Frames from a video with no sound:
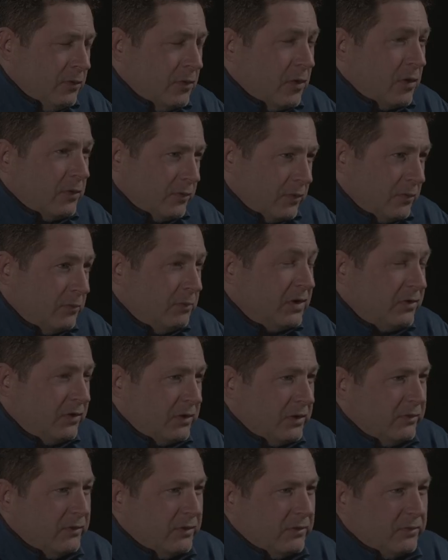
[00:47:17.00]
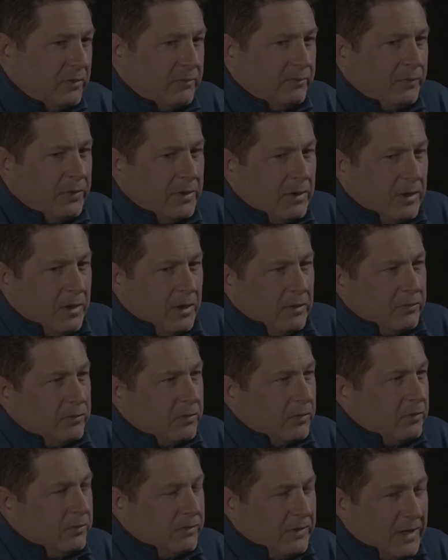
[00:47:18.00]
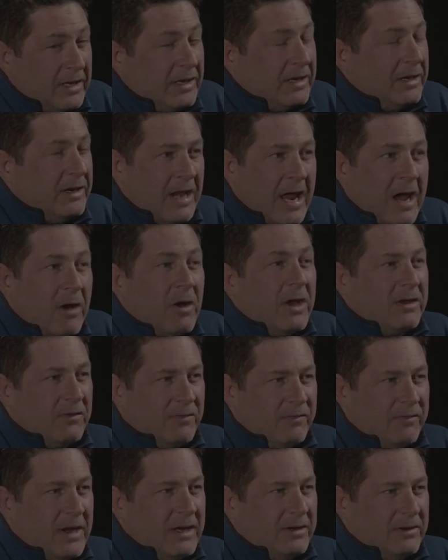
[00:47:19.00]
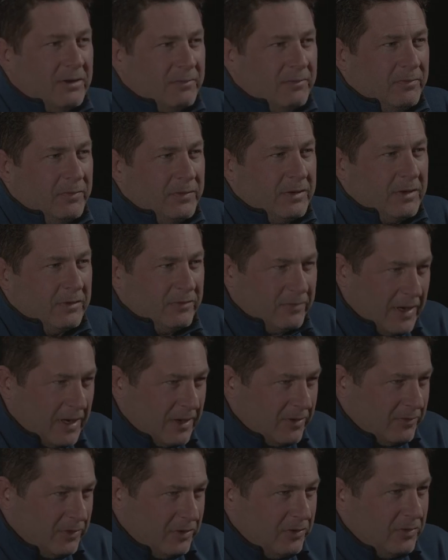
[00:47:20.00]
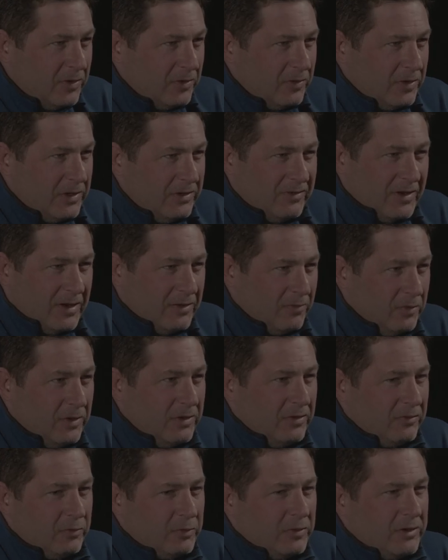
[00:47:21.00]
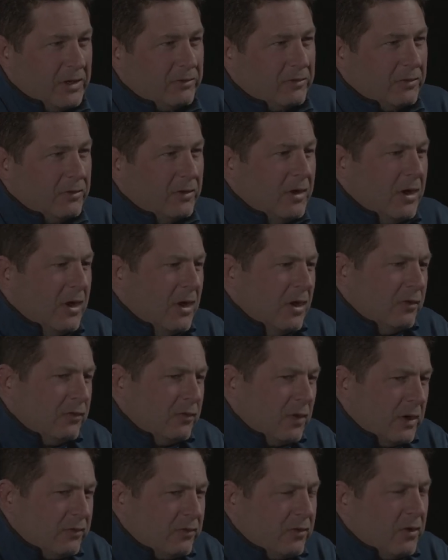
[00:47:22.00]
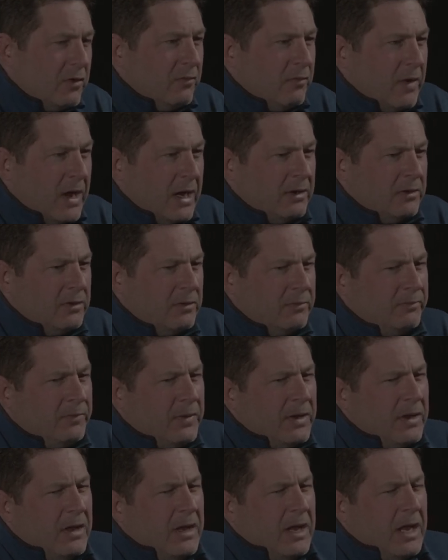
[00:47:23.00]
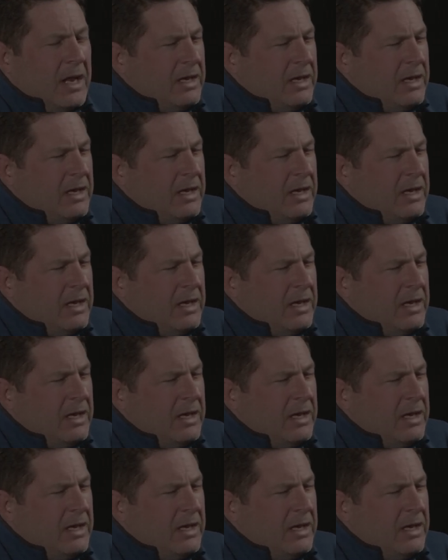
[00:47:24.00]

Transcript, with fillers: you know, or to the Michigan system. Mm-hmm. So then now I can find him because now you know he's not in witness protection. So I started writing him,